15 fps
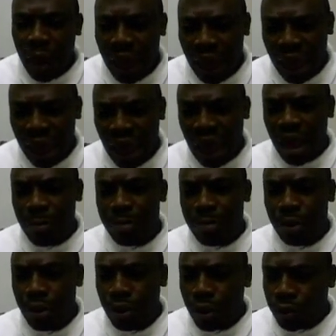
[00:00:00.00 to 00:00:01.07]
you are
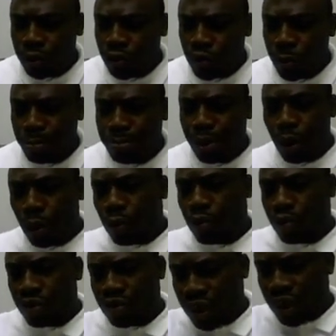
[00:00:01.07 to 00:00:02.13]
able to pull